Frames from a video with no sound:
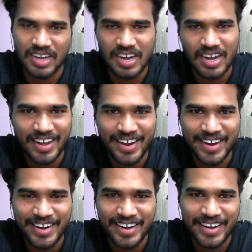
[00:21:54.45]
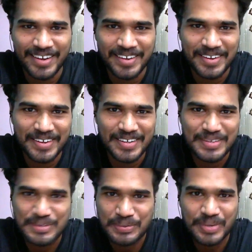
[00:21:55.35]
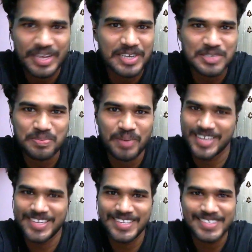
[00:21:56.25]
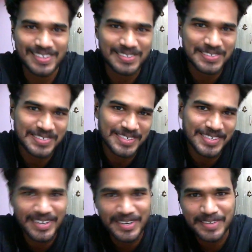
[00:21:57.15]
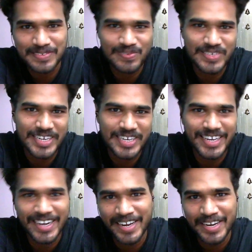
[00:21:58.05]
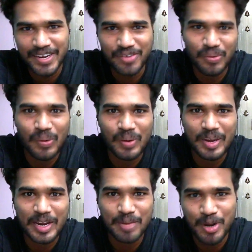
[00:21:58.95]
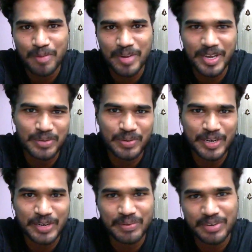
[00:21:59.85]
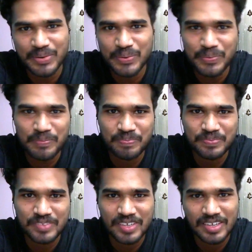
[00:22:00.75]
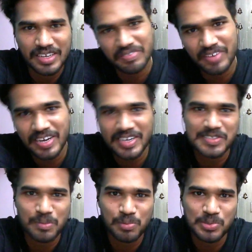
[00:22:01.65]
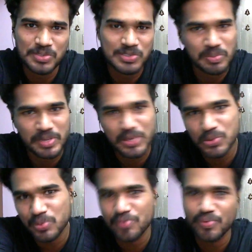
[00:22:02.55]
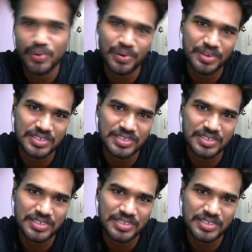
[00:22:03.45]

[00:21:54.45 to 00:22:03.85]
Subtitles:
And so here is my suggested self-study guide for GATE Biomedical 2022. In fact, I suppose this will be useful for